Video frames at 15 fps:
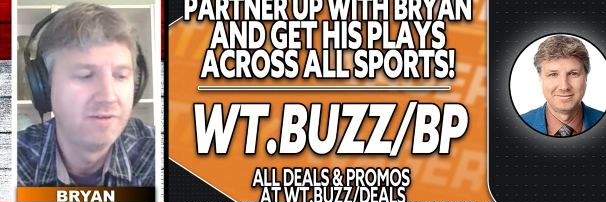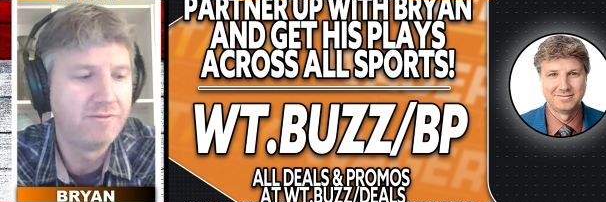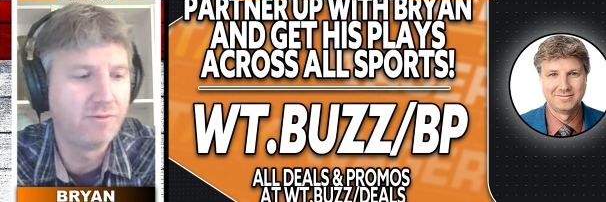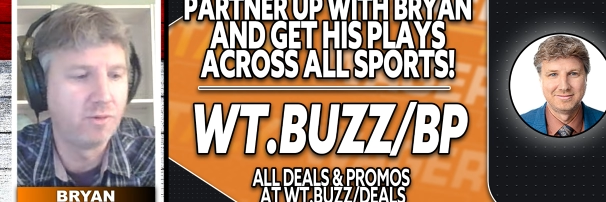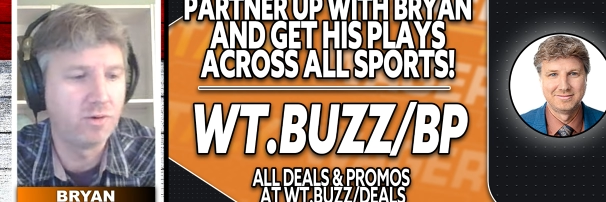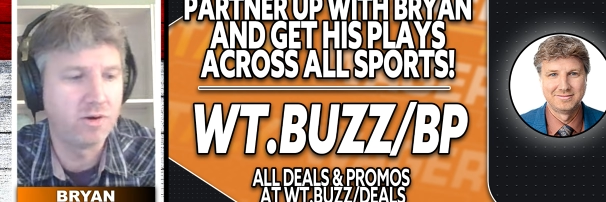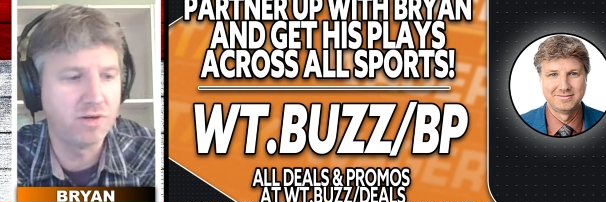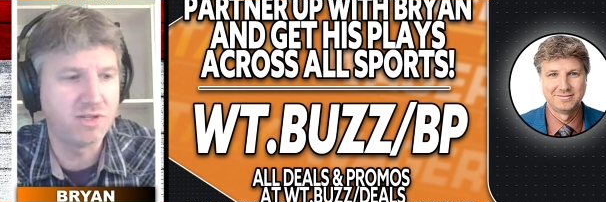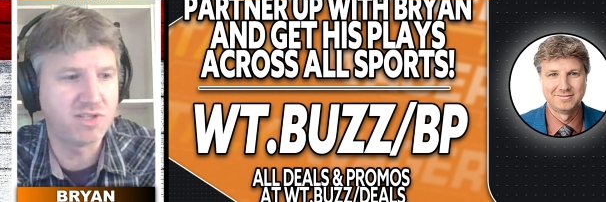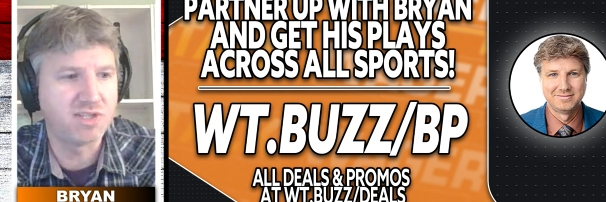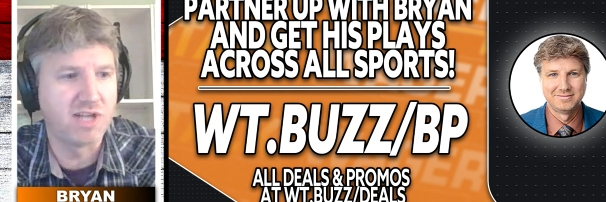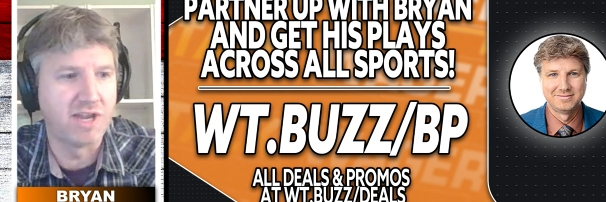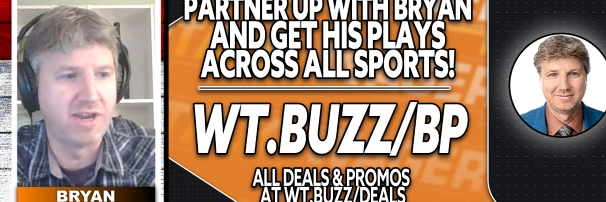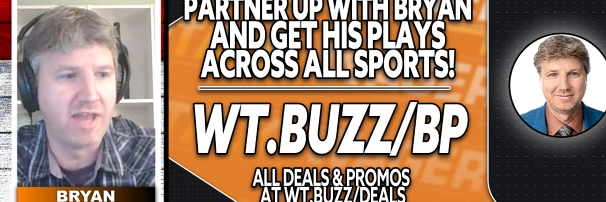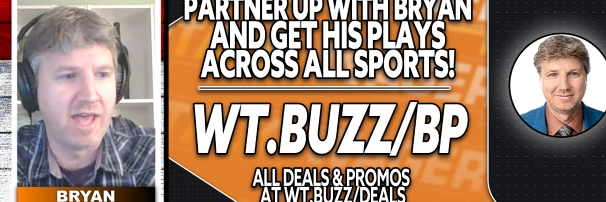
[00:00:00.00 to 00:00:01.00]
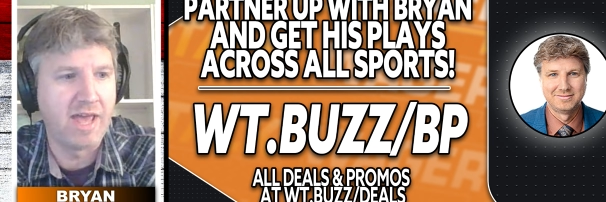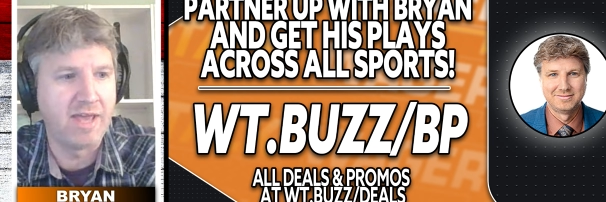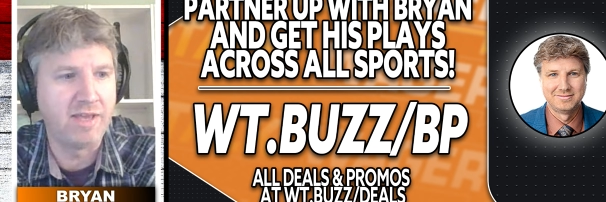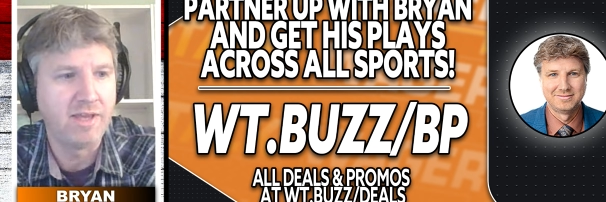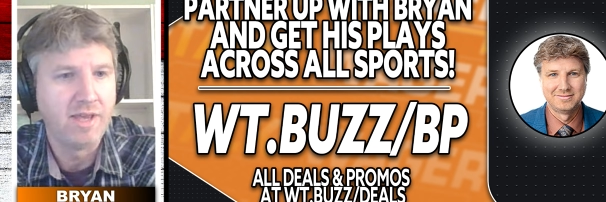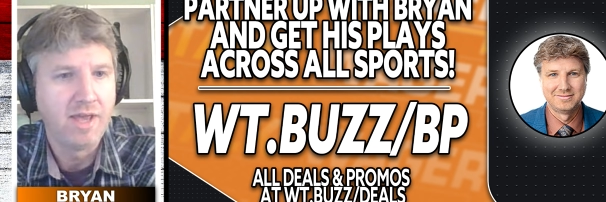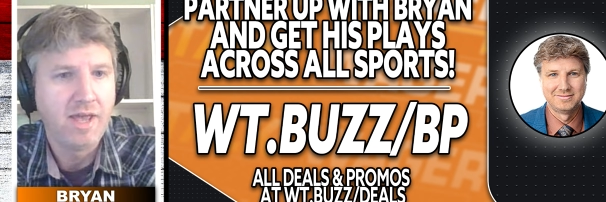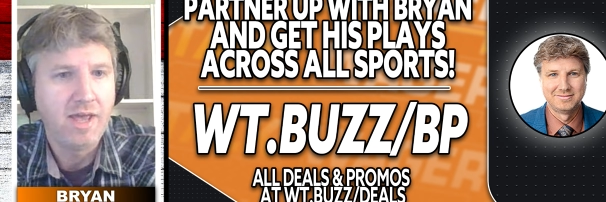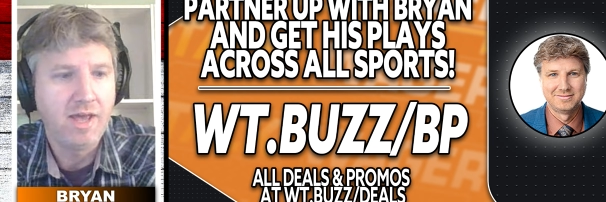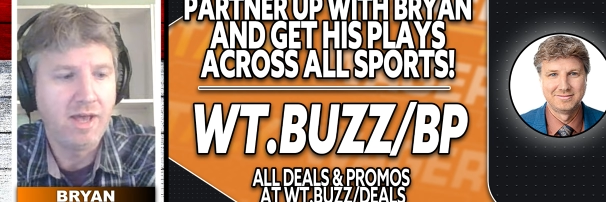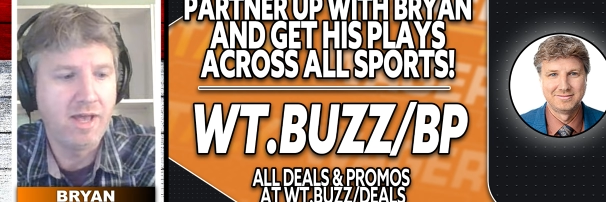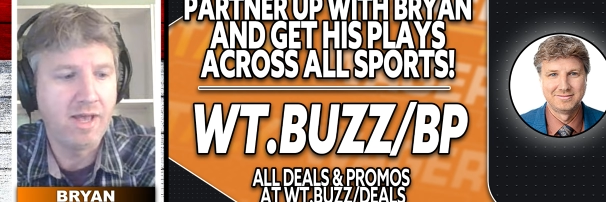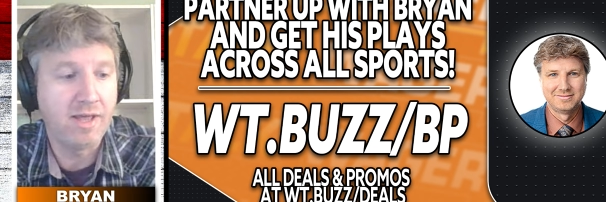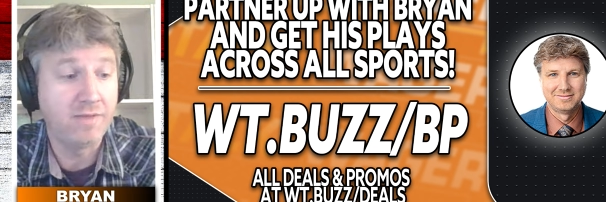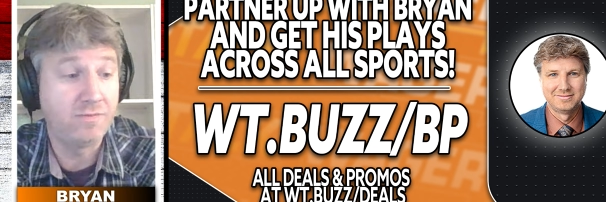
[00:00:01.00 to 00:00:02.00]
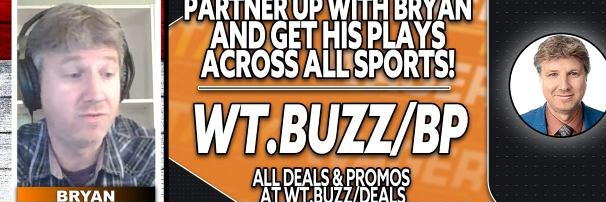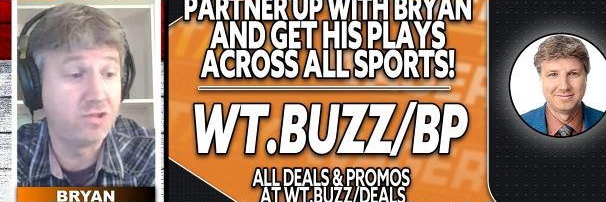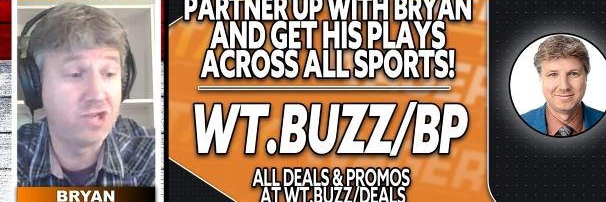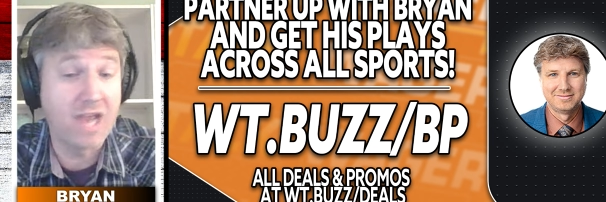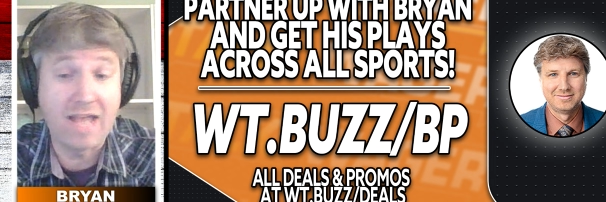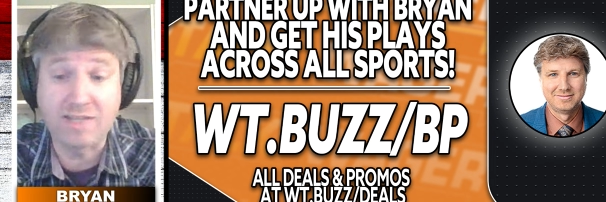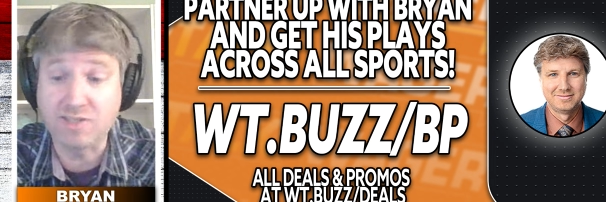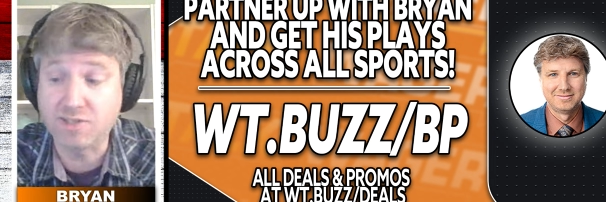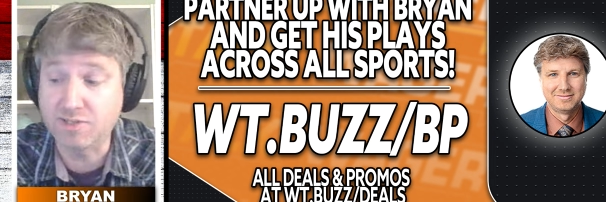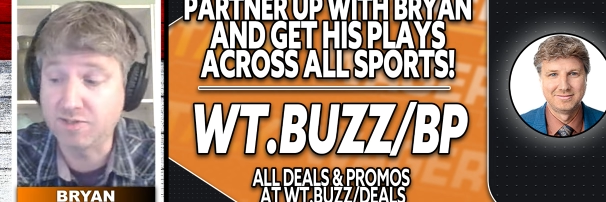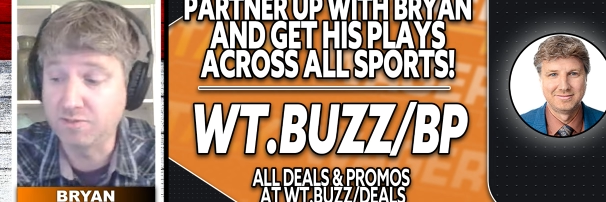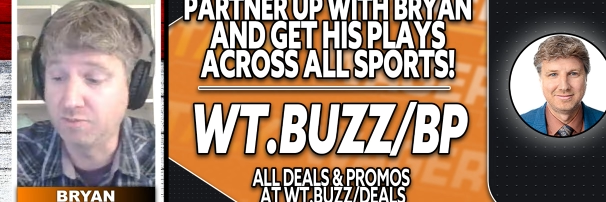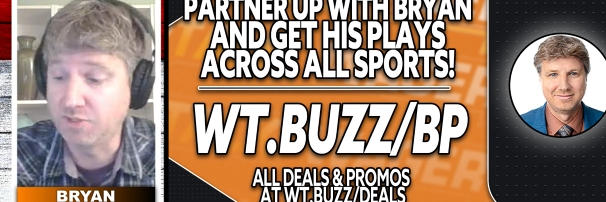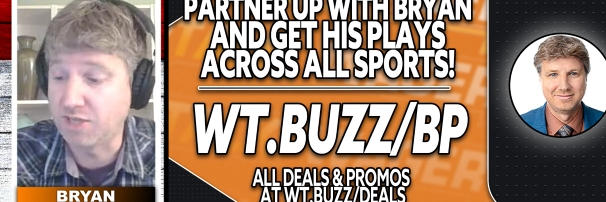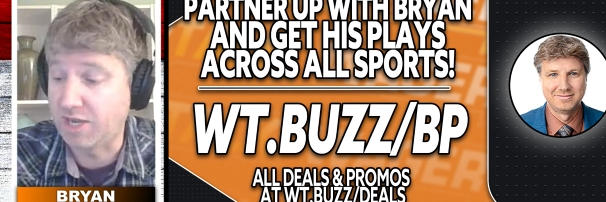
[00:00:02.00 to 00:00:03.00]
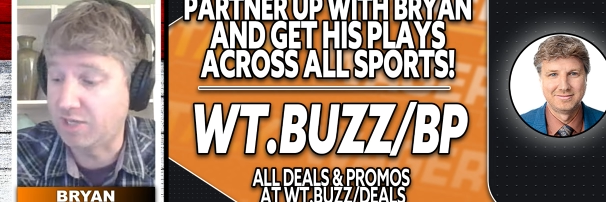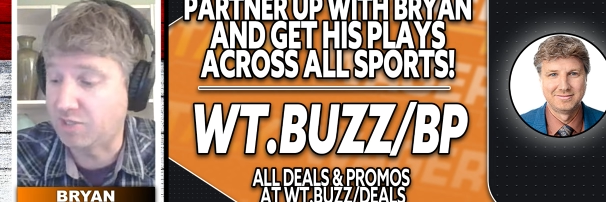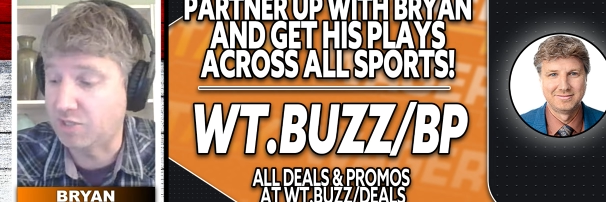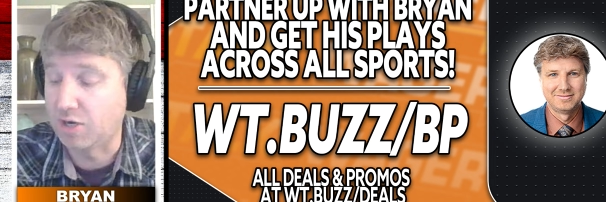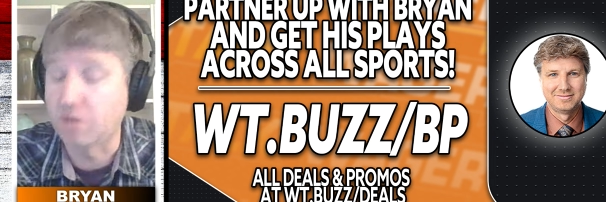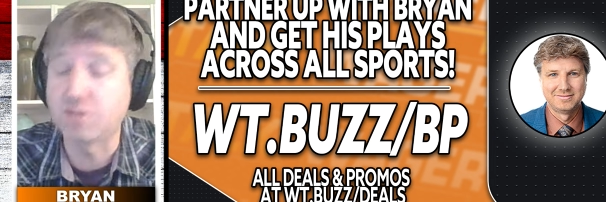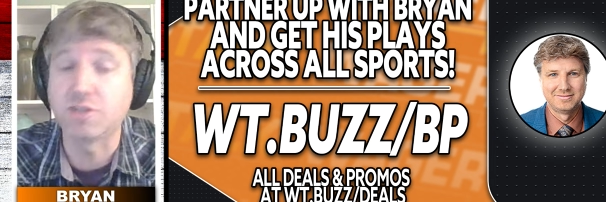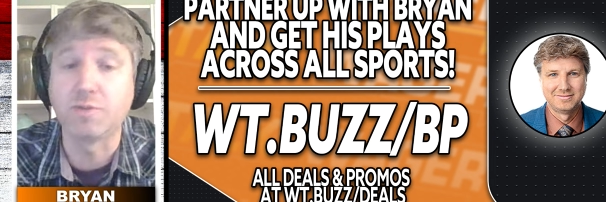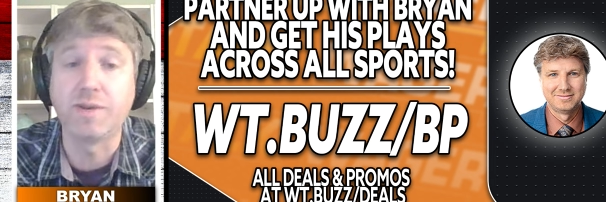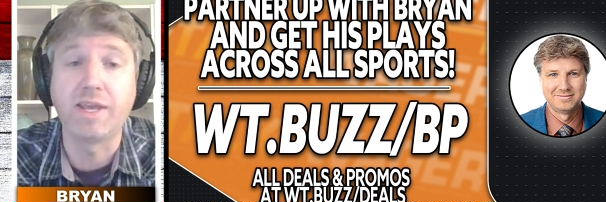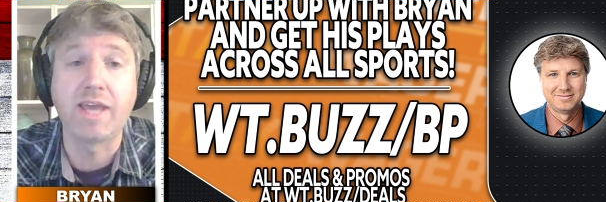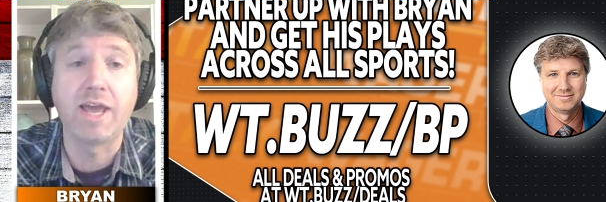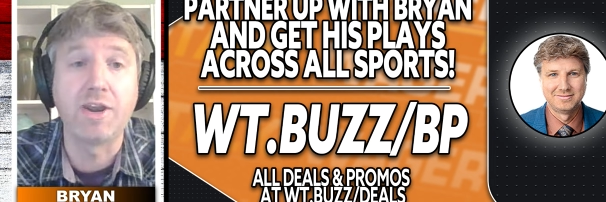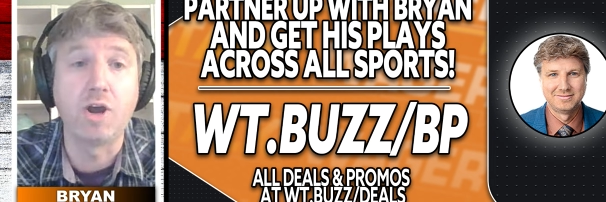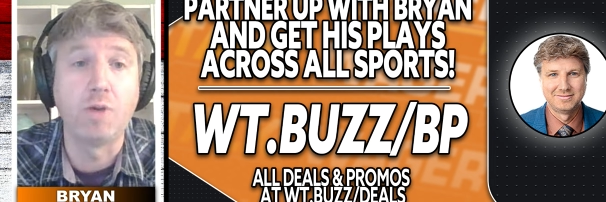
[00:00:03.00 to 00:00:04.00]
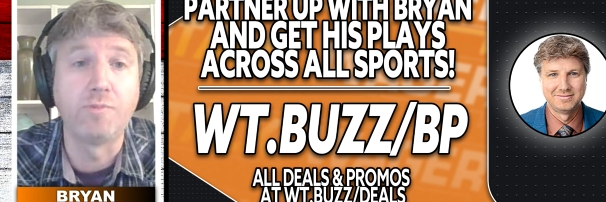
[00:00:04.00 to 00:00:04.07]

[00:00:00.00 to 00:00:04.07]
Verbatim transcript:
Speaker 1: for Sunday. Uh, the Jets was a nice start to the weekend.